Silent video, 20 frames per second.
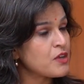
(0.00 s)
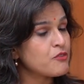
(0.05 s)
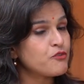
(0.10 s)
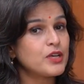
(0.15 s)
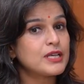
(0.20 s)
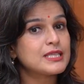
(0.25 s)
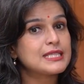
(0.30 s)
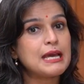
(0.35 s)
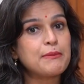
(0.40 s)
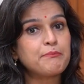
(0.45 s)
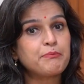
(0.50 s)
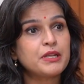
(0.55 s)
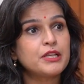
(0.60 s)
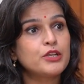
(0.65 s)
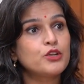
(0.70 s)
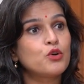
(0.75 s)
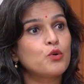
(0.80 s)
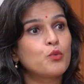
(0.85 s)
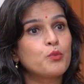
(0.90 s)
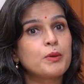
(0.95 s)
For example,
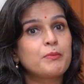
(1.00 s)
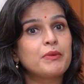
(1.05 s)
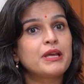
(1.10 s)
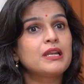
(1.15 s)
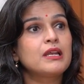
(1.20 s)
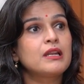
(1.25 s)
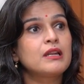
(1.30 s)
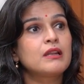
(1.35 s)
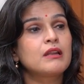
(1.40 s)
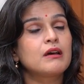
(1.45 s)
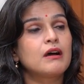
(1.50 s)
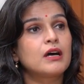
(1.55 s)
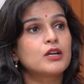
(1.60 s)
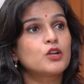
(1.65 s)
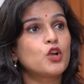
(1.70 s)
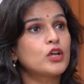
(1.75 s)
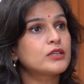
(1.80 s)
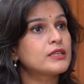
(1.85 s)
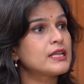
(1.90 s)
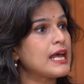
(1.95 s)
women in
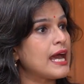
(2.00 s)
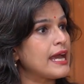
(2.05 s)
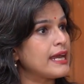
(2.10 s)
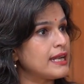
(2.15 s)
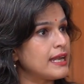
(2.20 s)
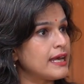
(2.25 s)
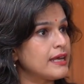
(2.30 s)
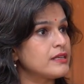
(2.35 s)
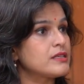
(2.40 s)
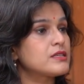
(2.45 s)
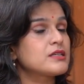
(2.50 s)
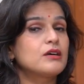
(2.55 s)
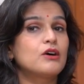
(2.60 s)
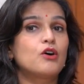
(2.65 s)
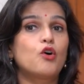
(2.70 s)
Northern Ireland